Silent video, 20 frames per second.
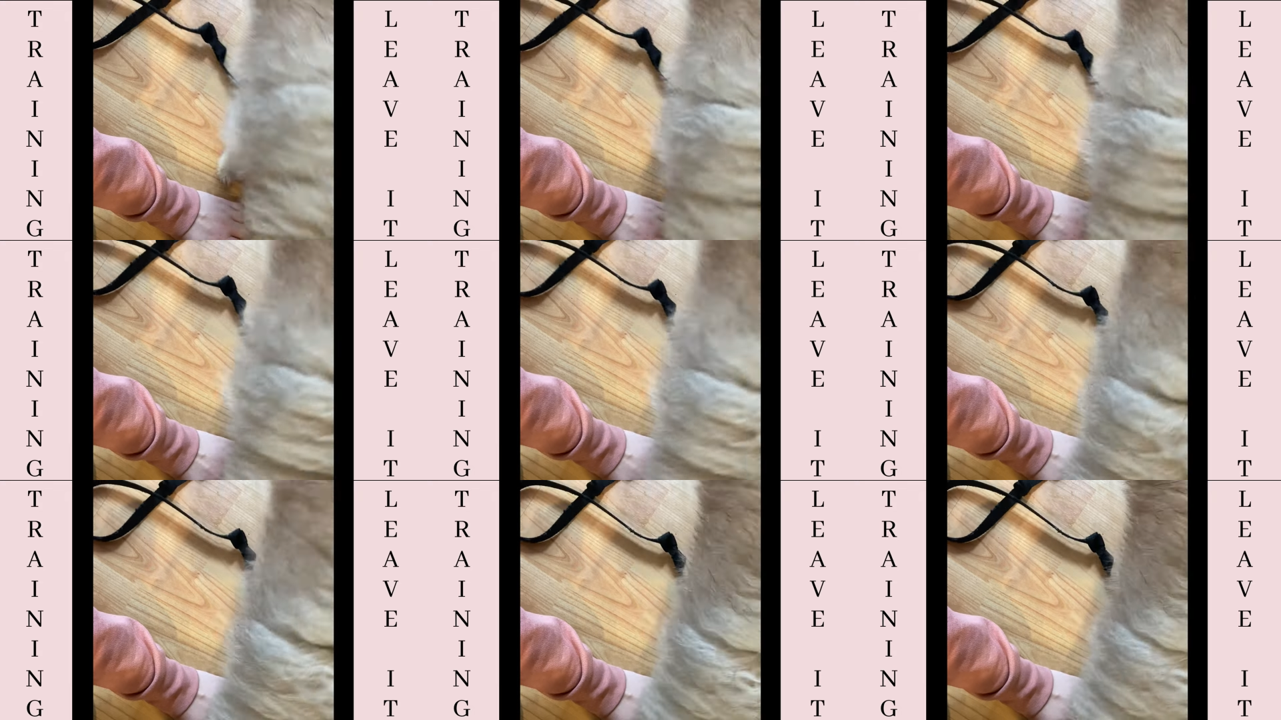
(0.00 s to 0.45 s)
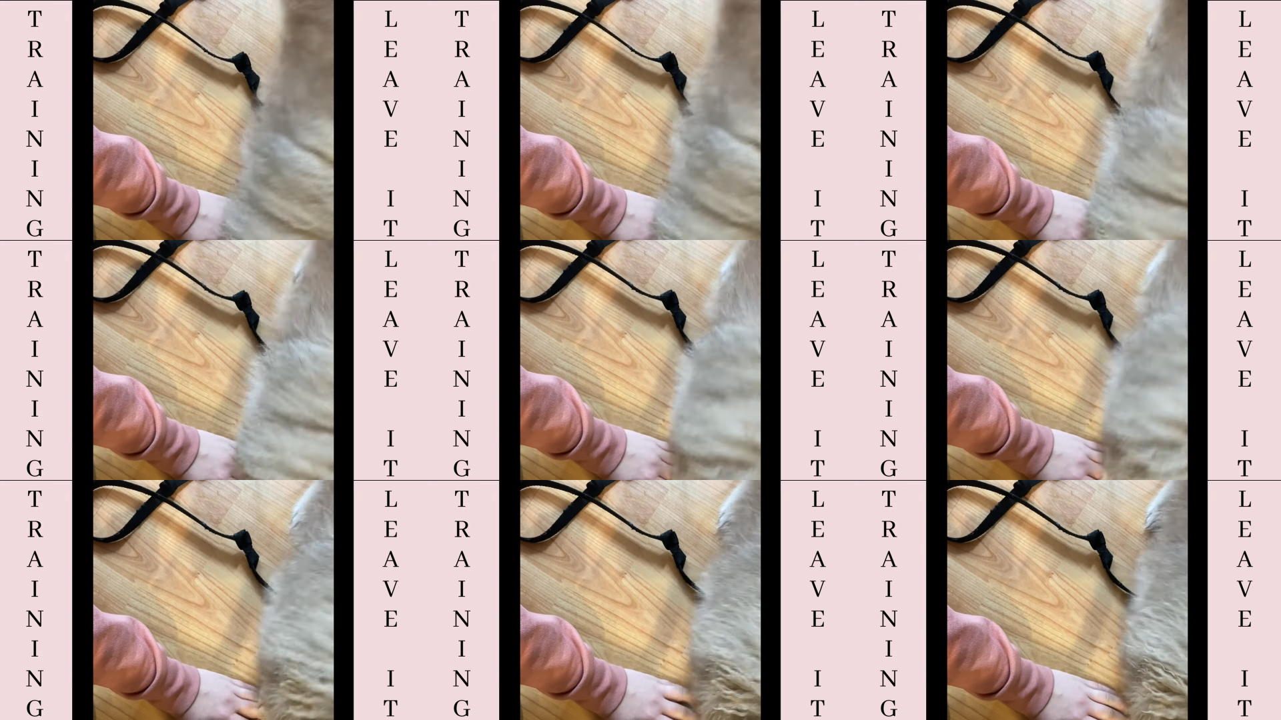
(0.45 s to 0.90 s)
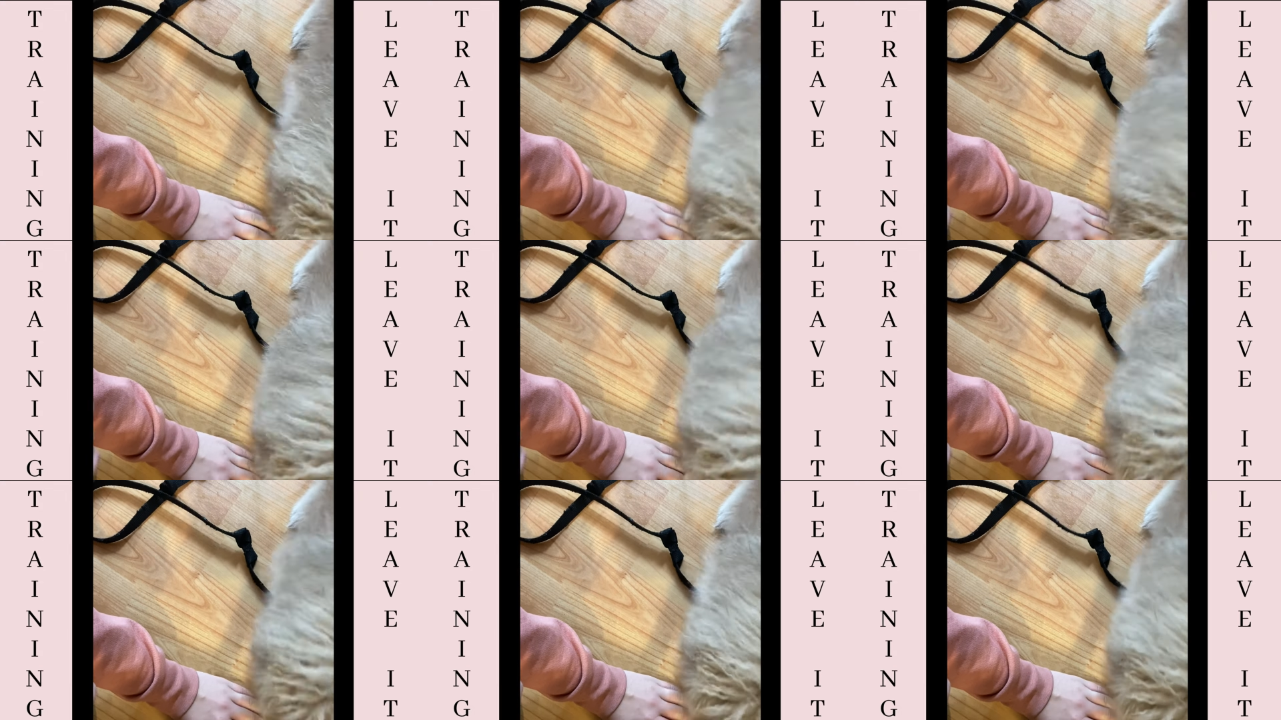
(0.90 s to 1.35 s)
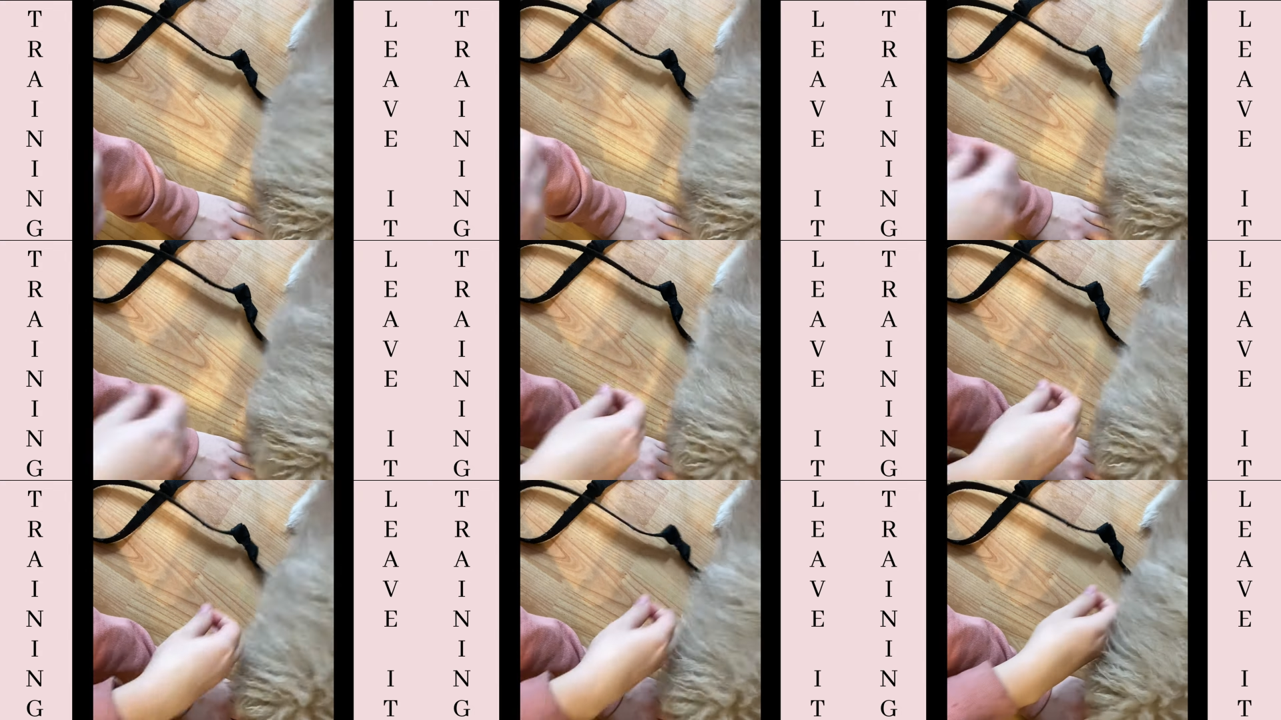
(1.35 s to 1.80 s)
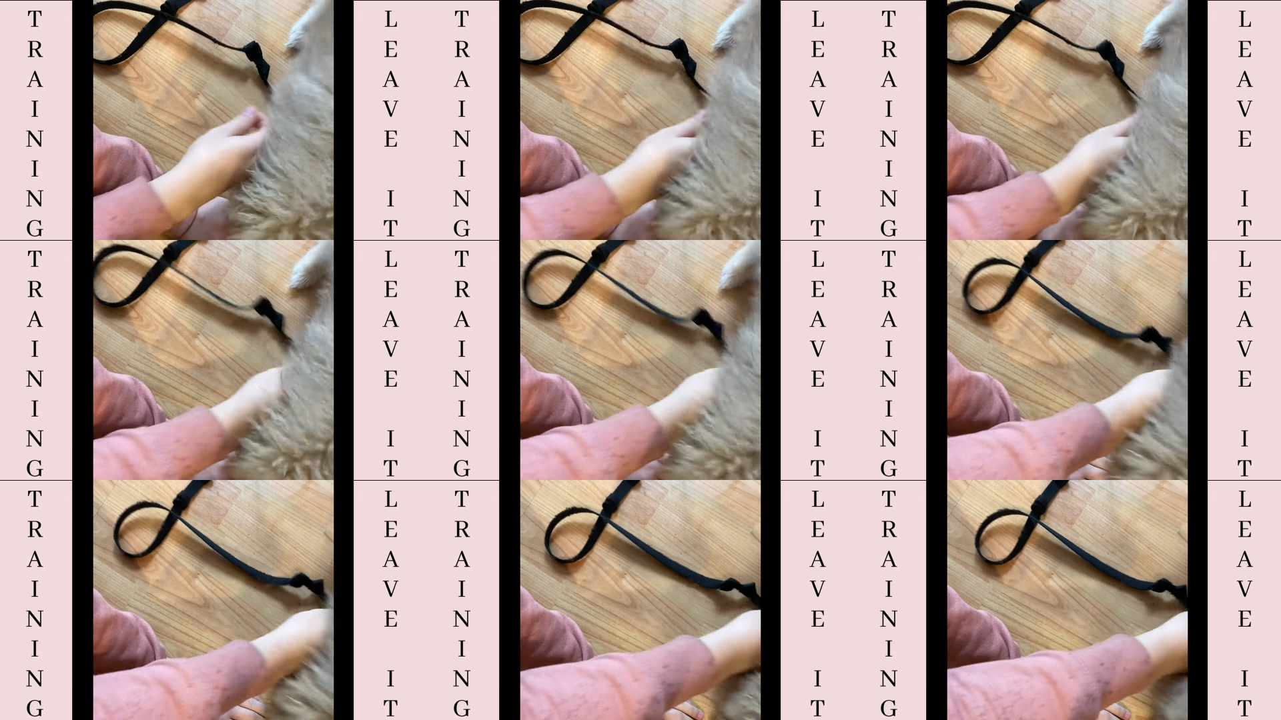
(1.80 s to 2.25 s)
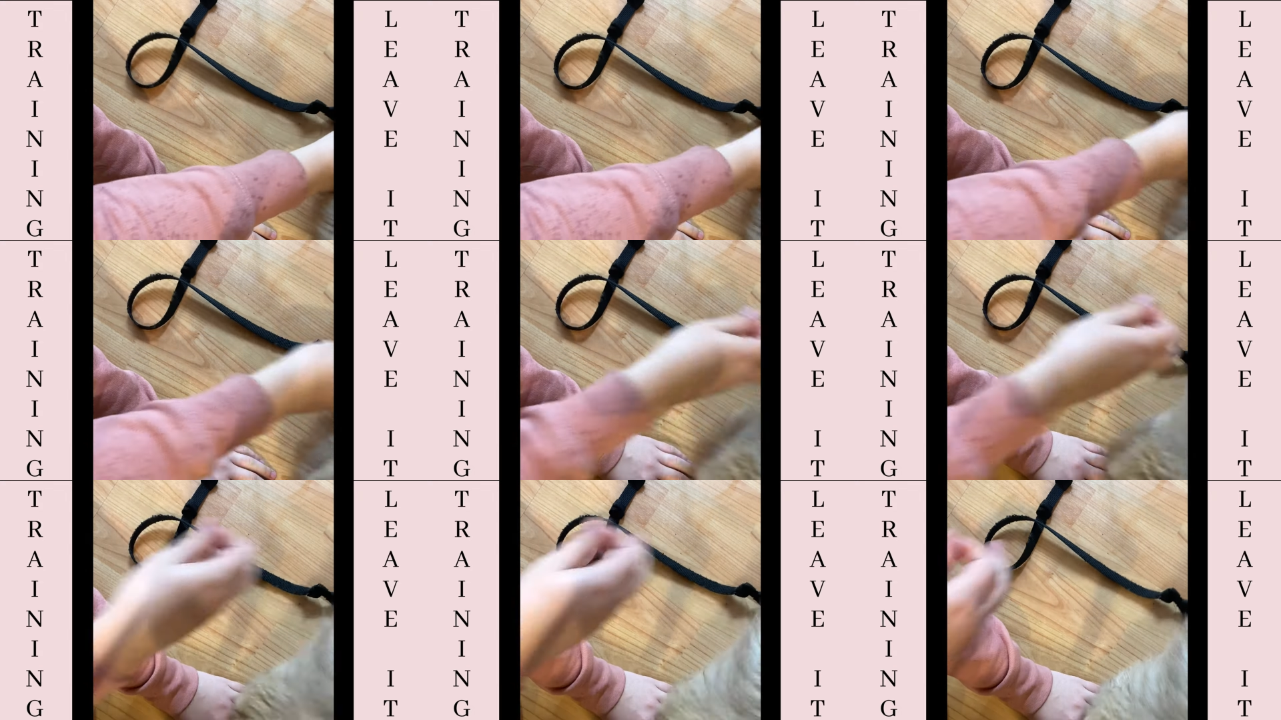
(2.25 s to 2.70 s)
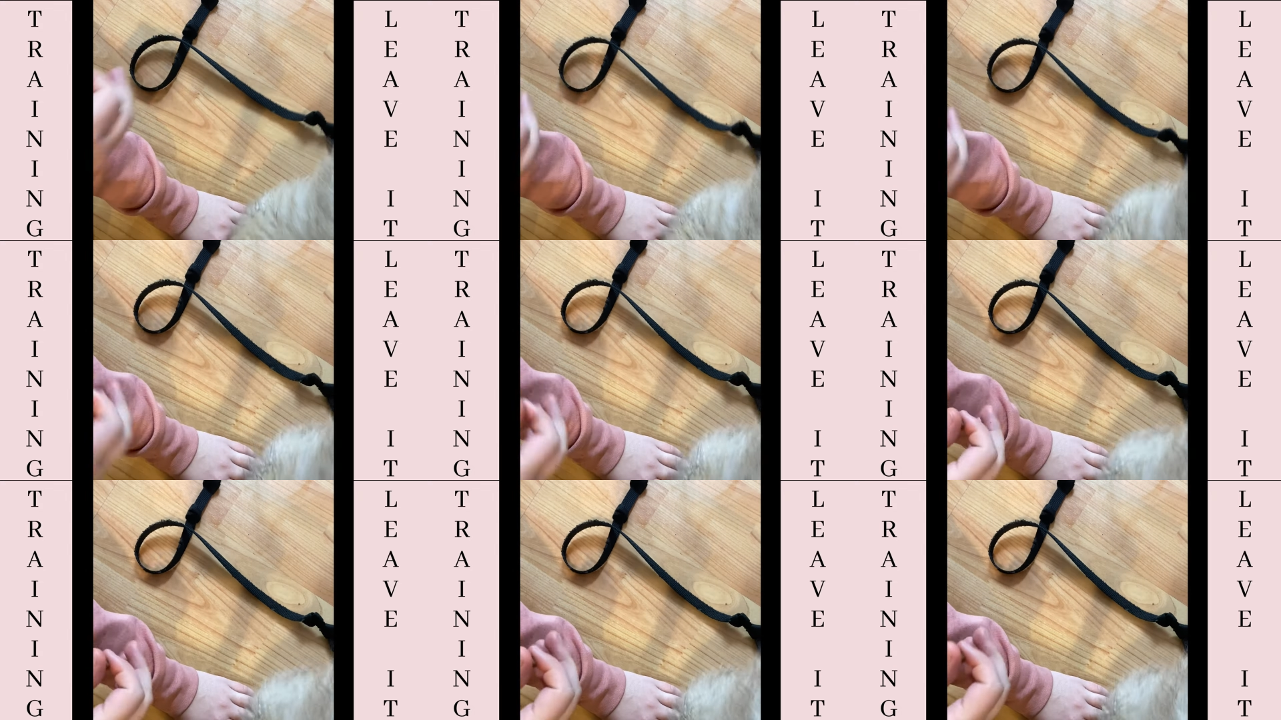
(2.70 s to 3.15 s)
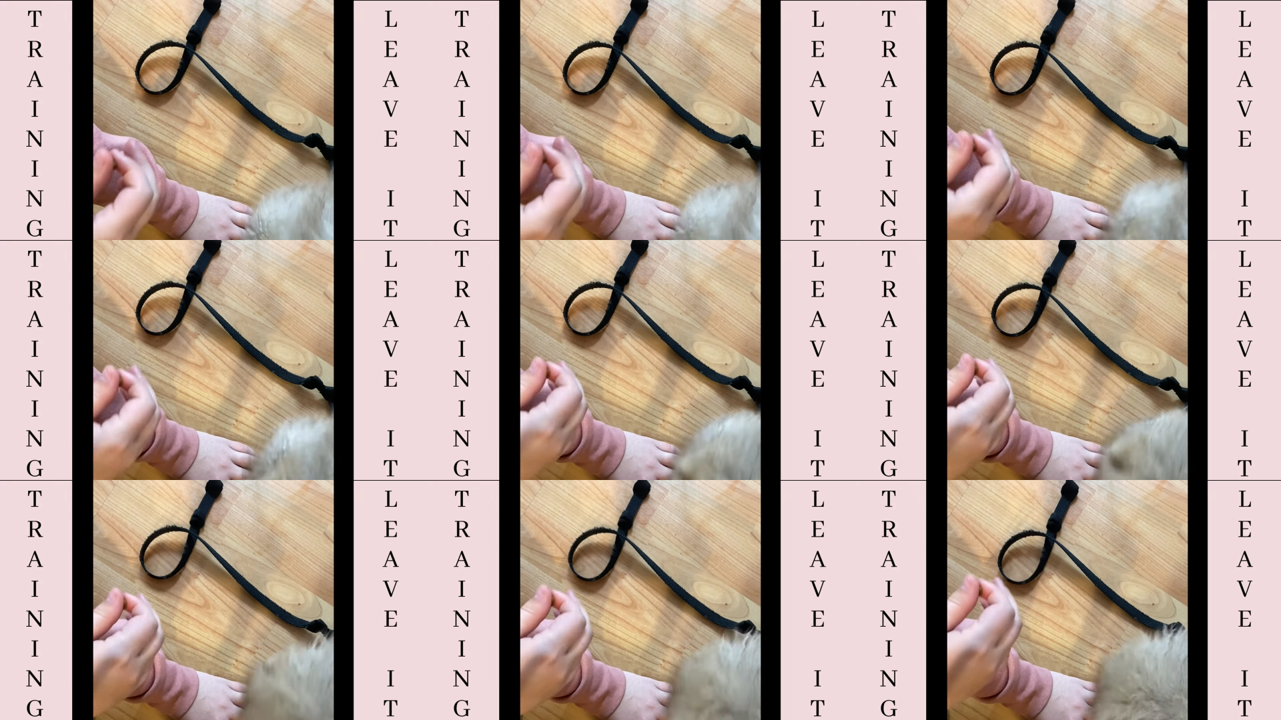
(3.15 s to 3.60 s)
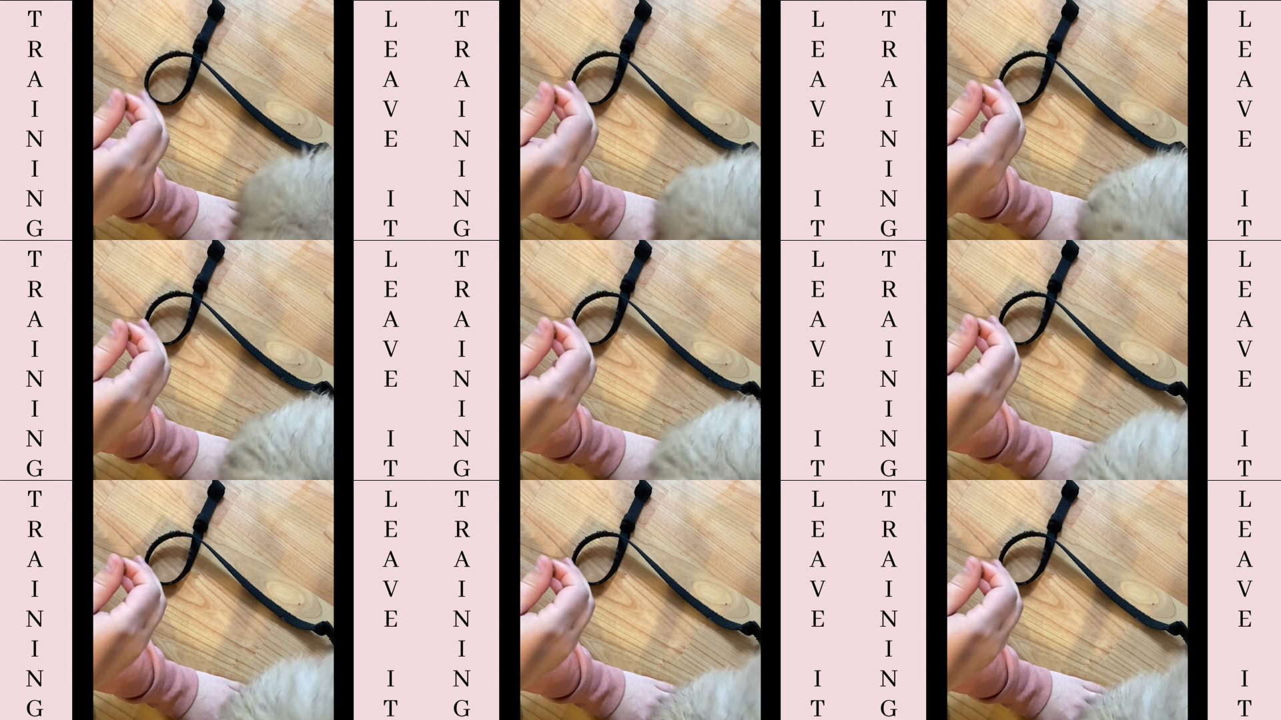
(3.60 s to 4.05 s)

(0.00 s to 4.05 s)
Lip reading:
(no speaker visible)